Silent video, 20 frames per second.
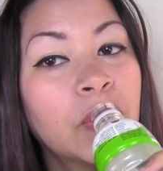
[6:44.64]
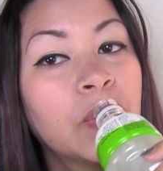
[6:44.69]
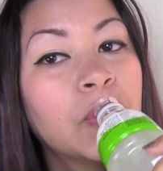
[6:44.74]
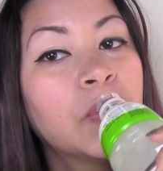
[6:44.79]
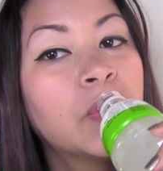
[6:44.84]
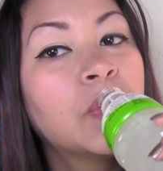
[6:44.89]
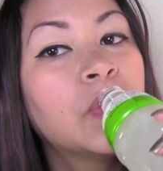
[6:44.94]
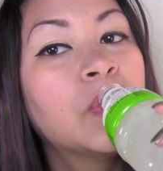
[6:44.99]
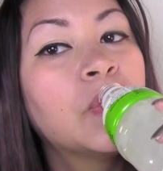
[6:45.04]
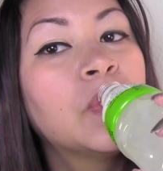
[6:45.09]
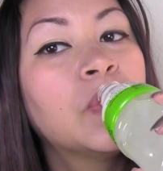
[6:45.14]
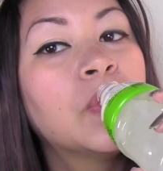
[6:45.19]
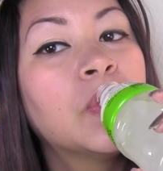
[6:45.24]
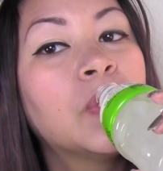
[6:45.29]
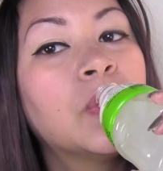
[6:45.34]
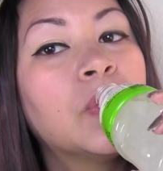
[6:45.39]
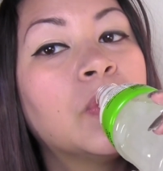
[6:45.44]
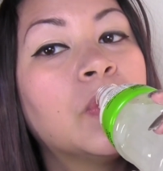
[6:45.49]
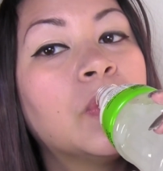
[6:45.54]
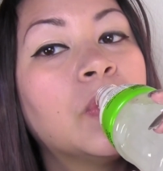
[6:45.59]

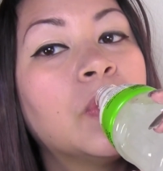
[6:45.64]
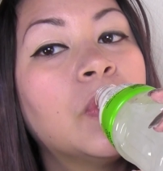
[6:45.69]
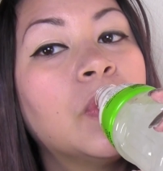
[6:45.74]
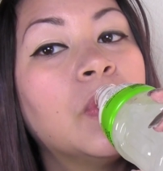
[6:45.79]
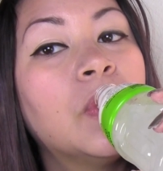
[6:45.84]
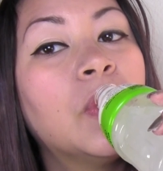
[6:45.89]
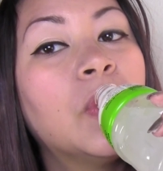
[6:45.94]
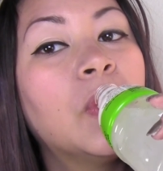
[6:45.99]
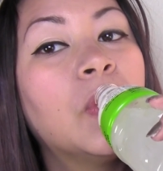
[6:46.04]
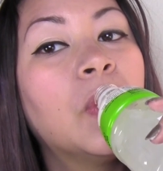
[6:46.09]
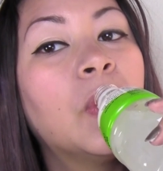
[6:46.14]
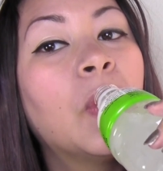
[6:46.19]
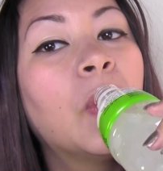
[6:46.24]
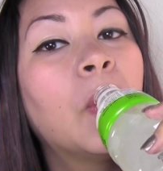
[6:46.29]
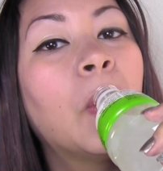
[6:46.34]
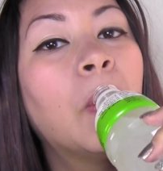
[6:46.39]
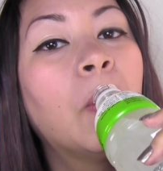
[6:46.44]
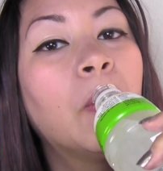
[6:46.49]
Nothing is said.